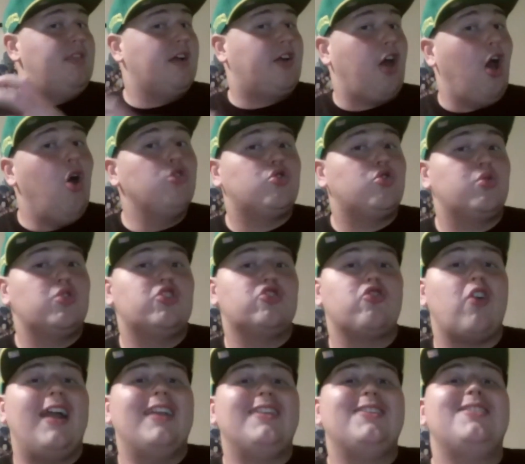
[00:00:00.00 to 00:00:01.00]
the coach was
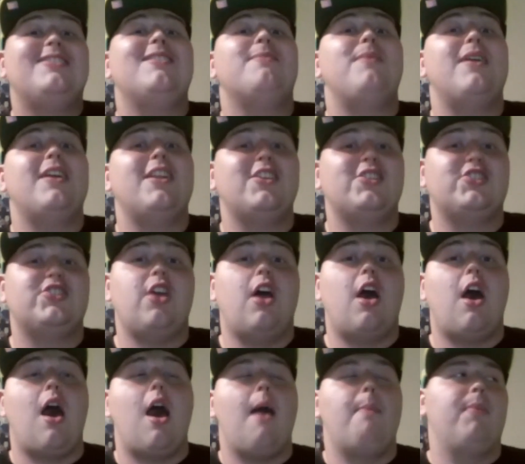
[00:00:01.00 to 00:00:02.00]
trying to diminish
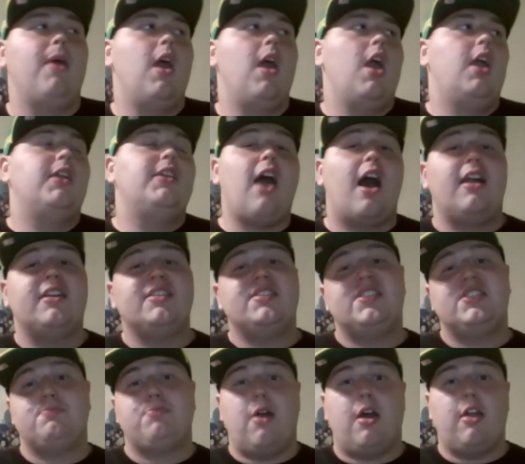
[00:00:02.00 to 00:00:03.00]
um,
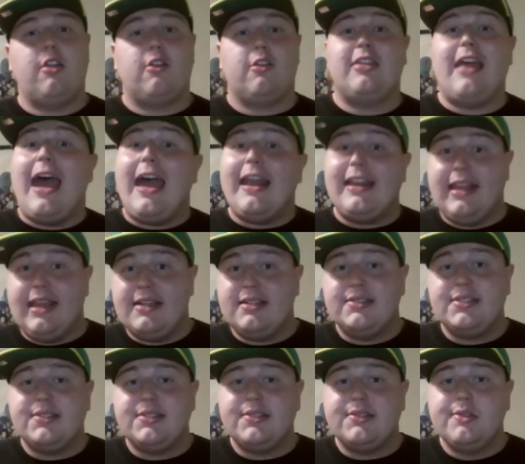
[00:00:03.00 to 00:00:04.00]
Giannis's brother
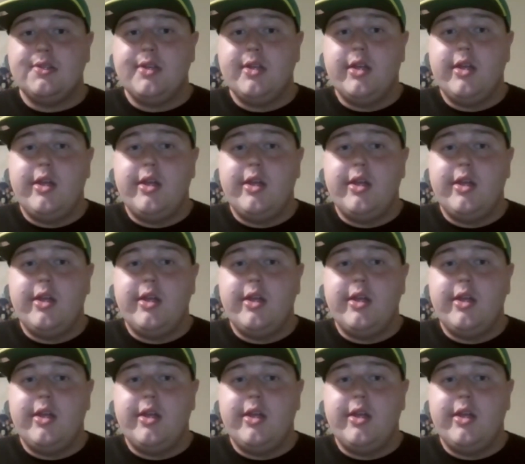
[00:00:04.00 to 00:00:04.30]
Thaddeus